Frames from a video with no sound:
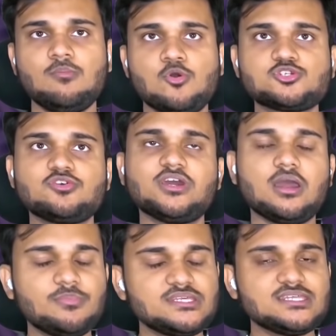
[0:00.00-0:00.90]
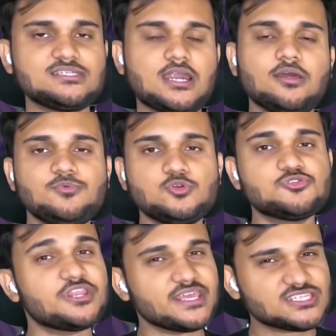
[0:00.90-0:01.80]
Most of the companies and startups
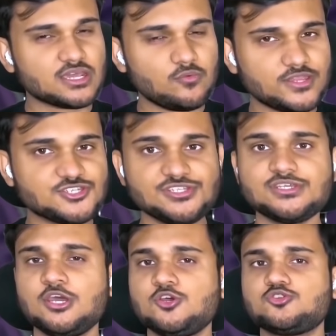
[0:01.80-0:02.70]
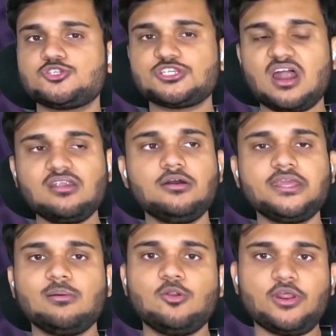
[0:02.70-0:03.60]
use REST conventions. So start
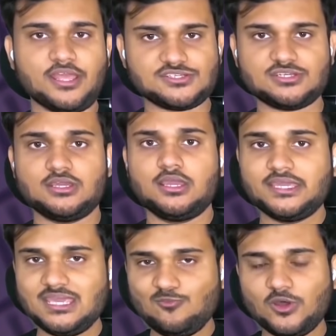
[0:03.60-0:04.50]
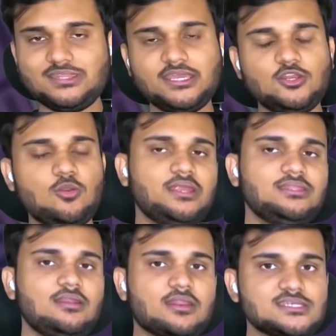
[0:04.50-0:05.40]
learning about REST. Keep one thing in your
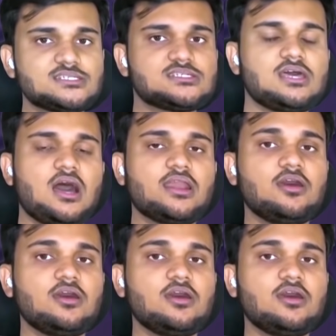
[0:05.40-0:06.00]
mind that REST